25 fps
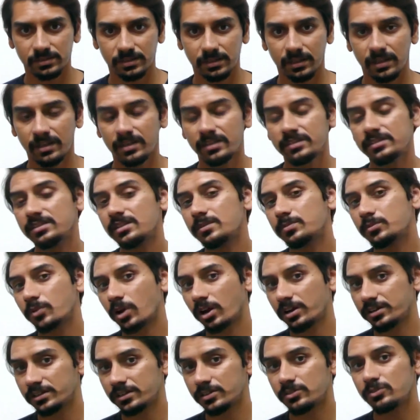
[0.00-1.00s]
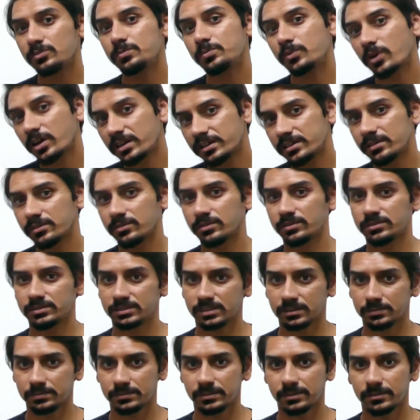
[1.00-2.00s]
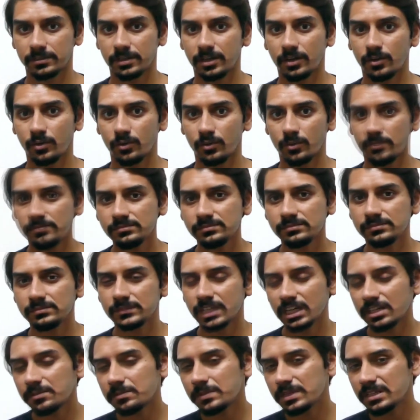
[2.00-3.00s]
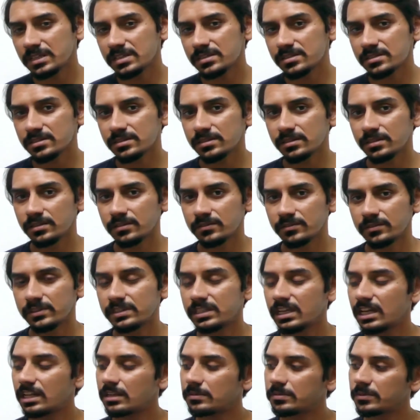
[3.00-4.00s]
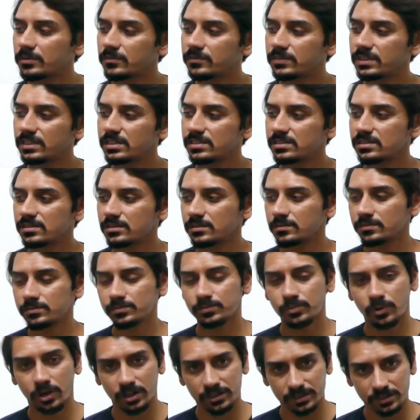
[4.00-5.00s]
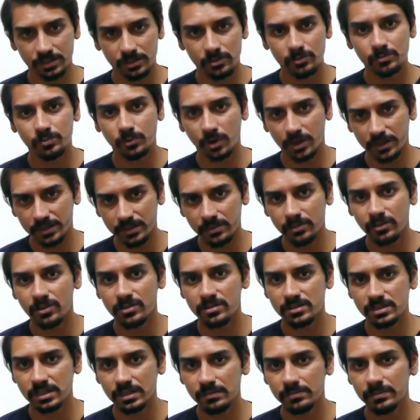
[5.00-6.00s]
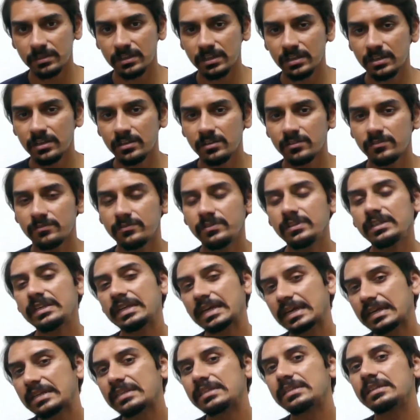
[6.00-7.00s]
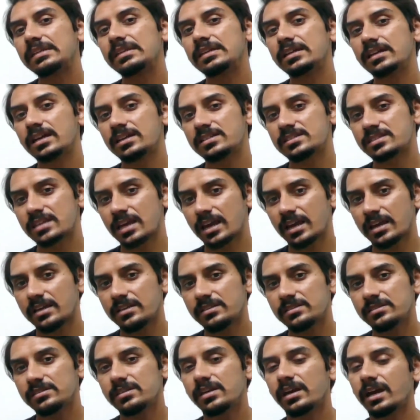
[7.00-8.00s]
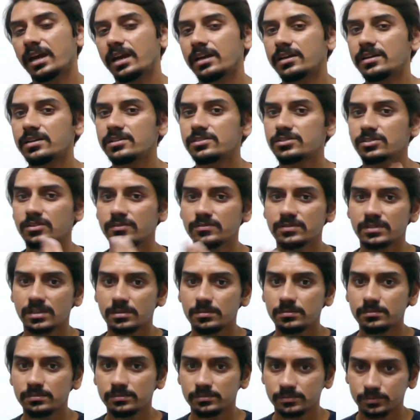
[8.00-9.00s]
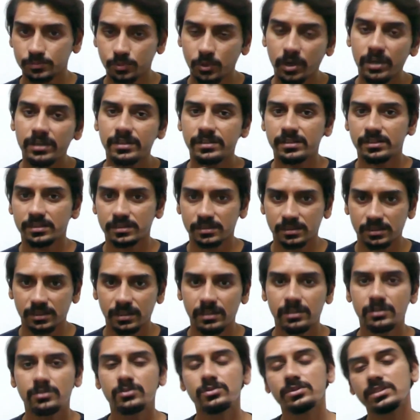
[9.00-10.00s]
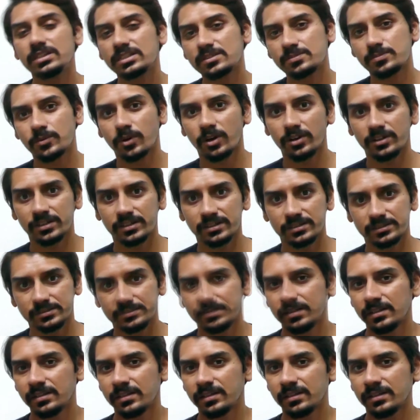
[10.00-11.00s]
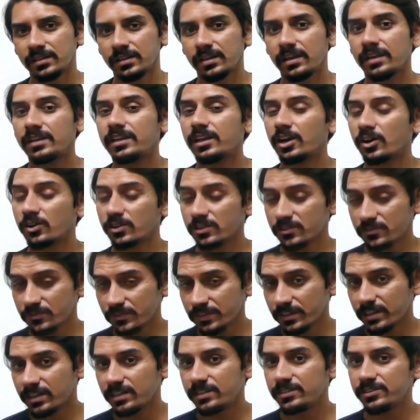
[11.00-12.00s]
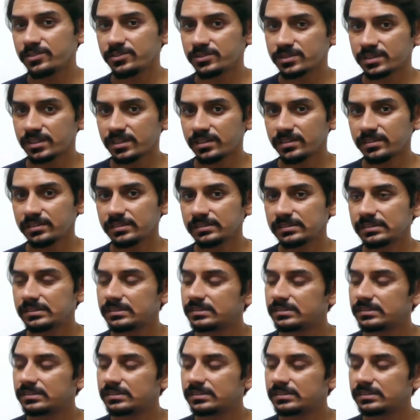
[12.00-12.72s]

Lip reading: another pointer to pointer concept now, that means with the help of this pointer to pointer concept, we can assign the address of some pointer into this pointer. And now if we are using